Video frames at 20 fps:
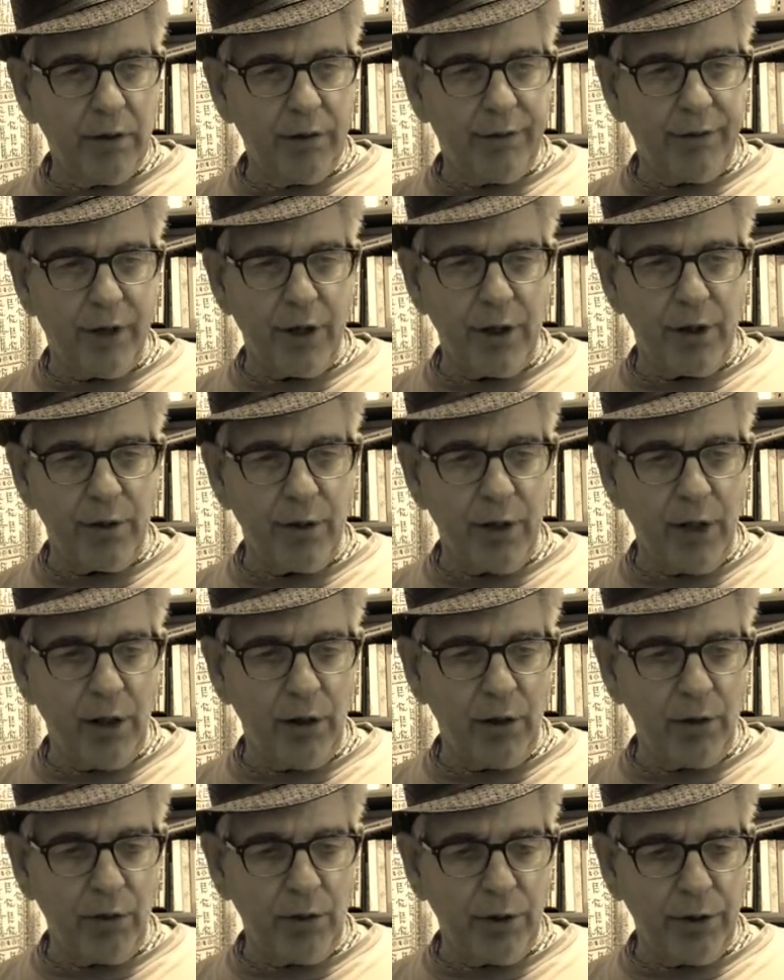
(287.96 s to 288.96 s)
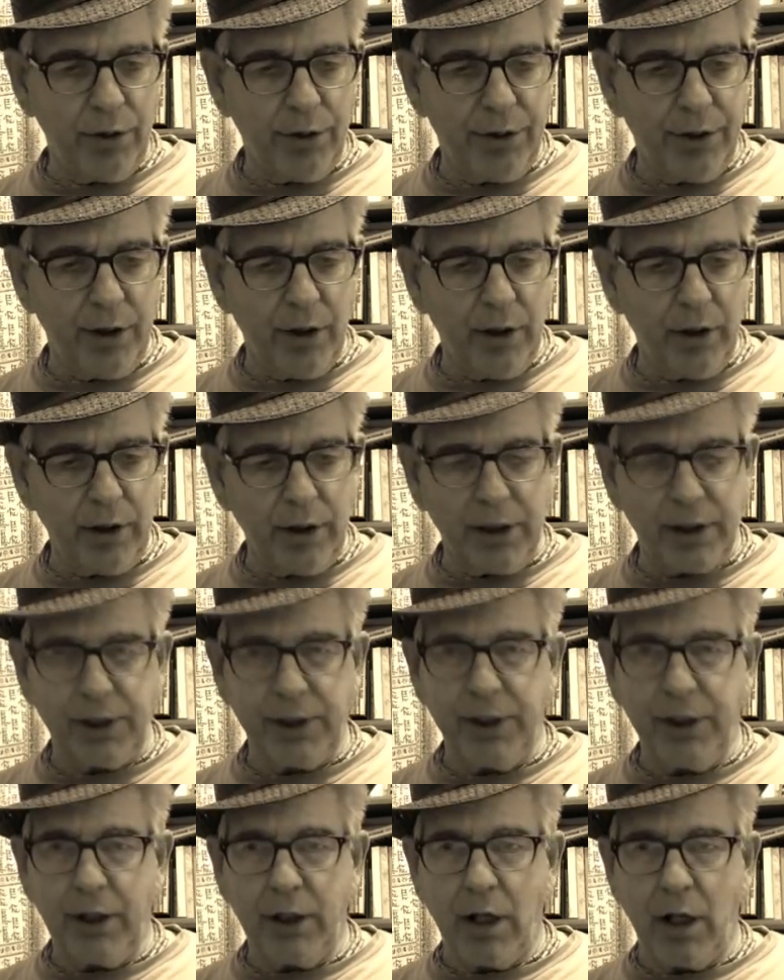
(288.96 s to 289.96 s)
fart around with
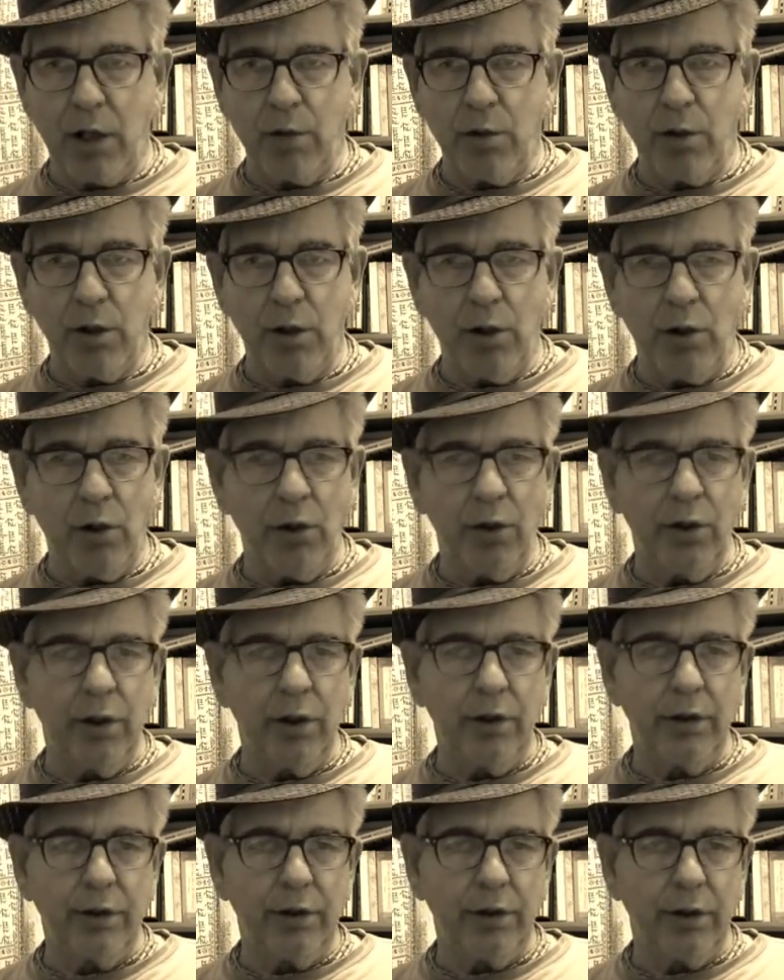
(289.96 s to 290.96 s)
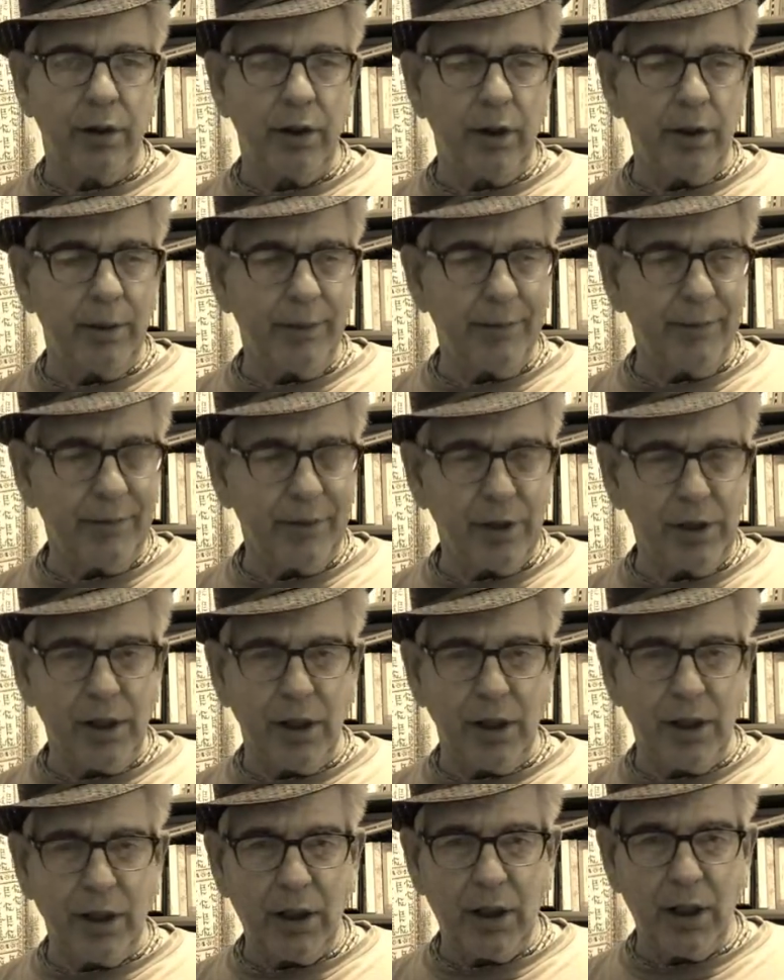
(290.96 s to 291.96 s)
Leslie Caron and
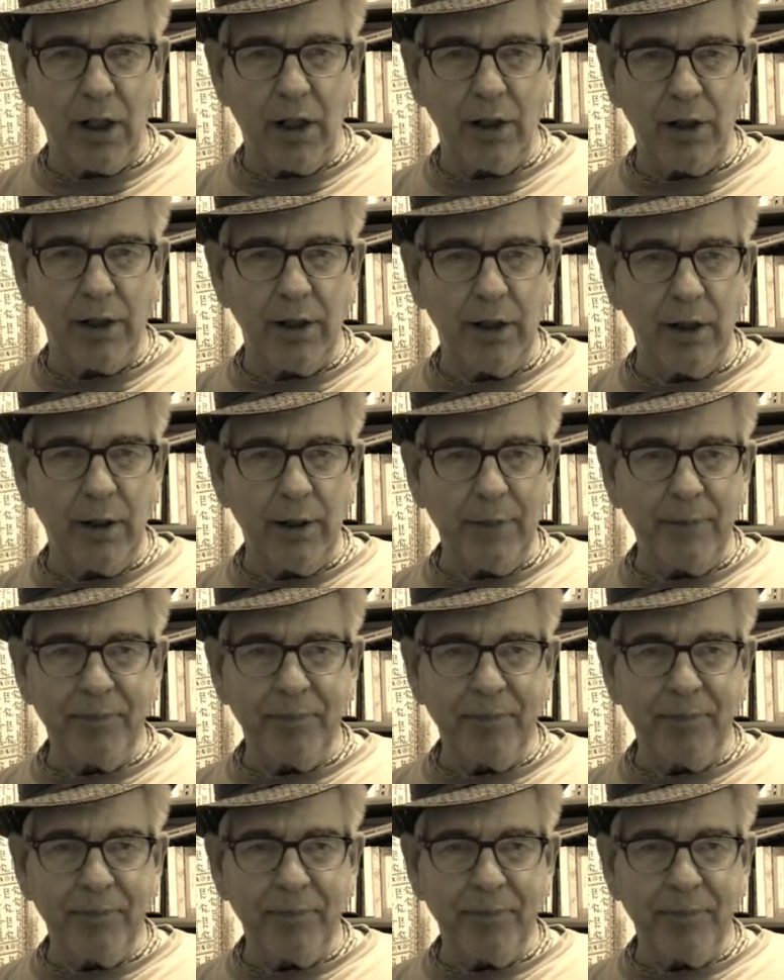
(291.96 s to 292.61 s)
Gene Kelly.